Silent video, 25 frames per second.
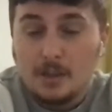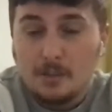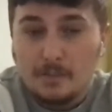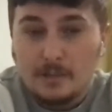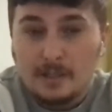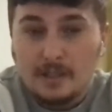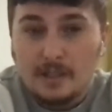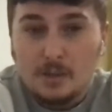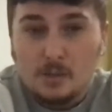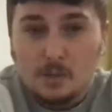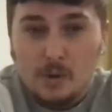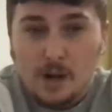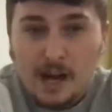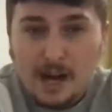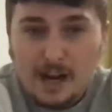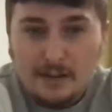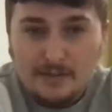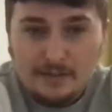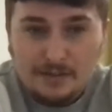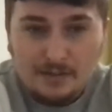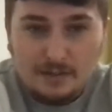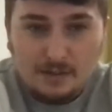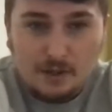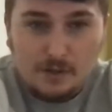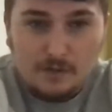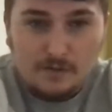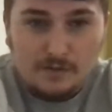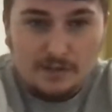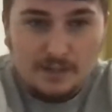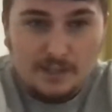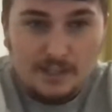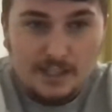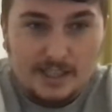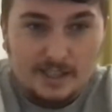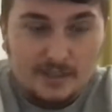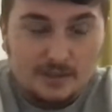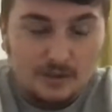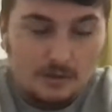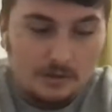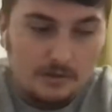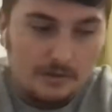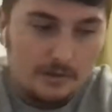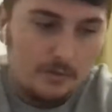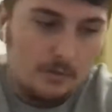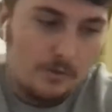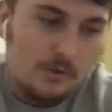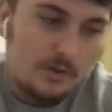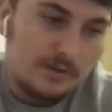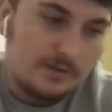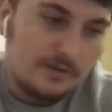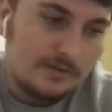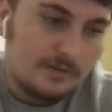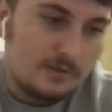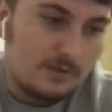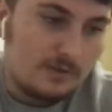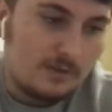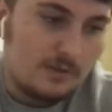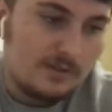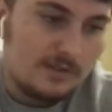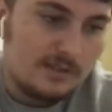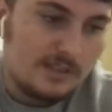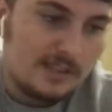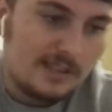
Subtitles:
being aware of the Salford City story was, of course,